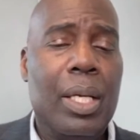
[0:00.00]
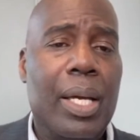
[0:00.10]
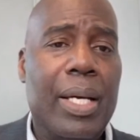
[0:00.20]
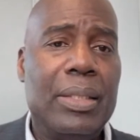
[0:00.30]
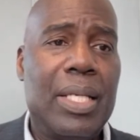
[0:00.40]

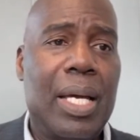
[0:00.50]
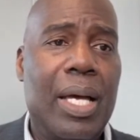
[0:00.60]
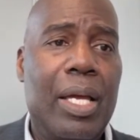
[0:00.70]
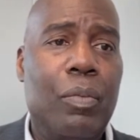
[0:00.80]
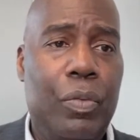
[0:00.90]
at a
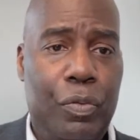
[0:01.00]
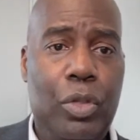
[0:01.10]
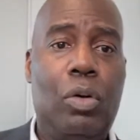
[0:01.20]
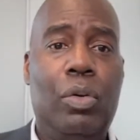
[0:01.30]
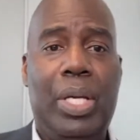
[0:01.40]
time with
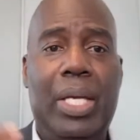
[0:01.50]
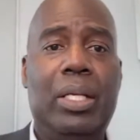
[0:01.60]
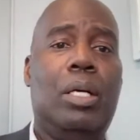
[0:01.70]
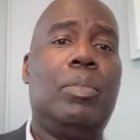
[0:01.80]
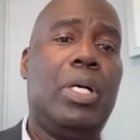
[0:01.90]
no
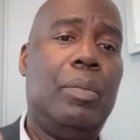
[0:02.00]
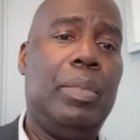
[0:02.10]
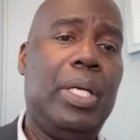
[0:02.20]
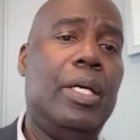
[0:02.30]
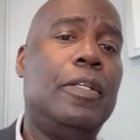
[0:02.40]
income
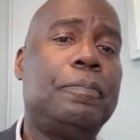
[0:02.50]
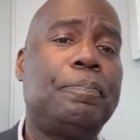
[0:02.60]
coming in.